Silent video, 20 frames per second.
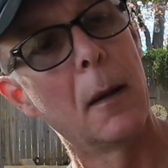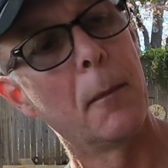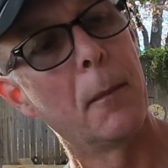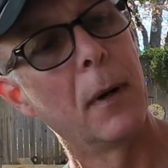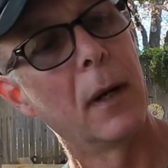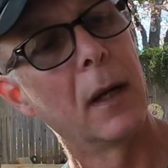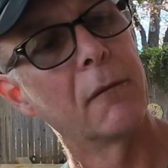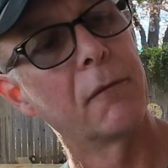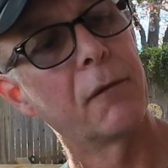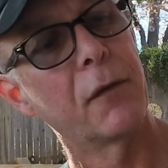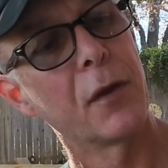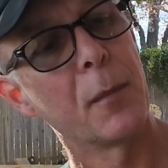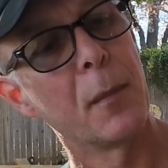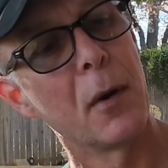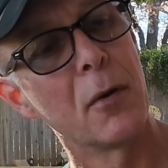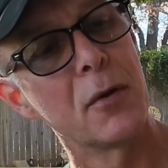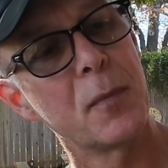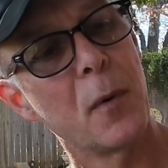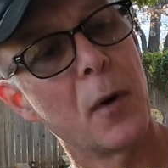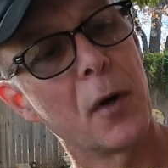but for the
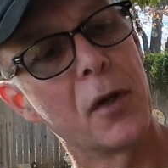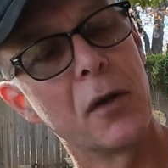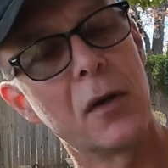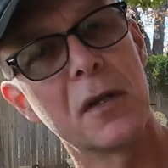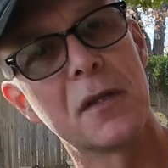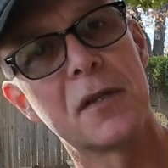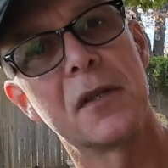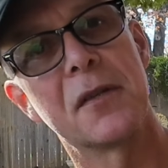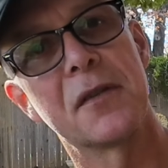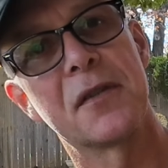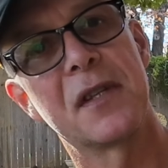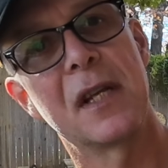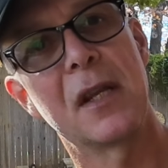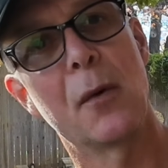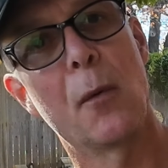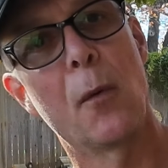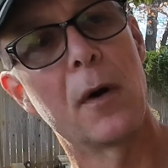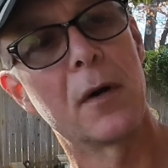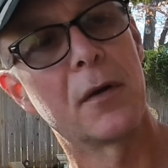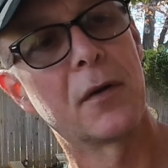most part, you can still see
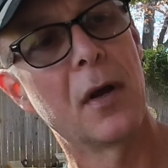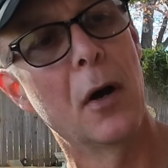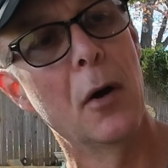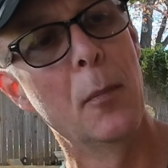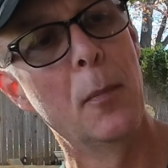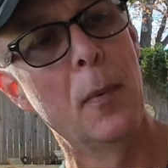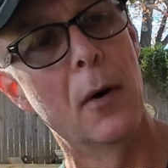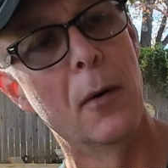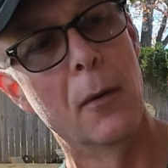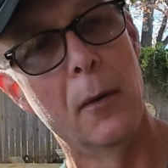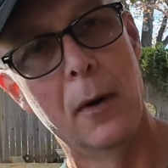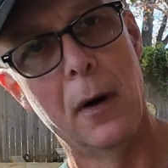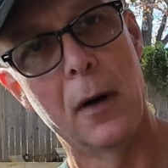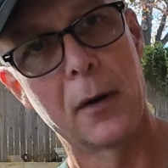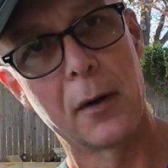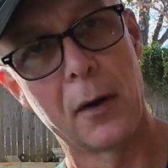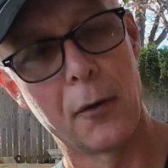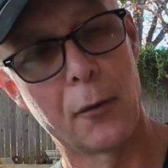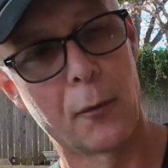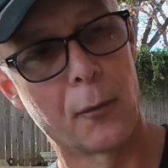the word topo
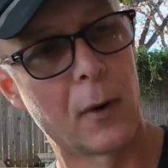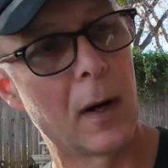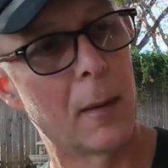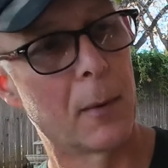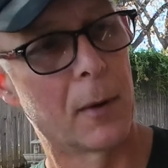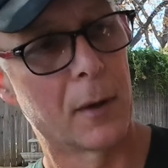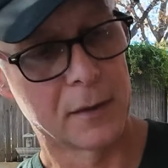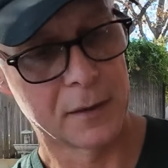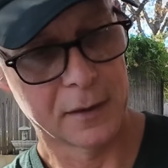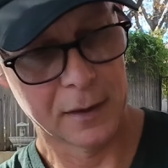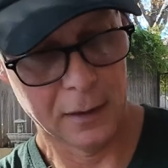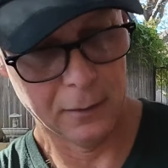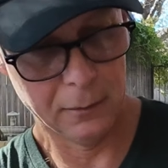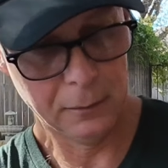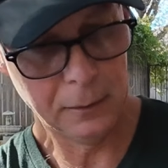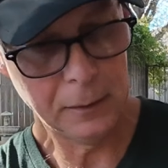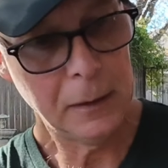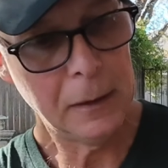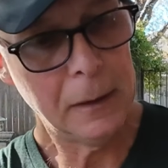on all the rubber. So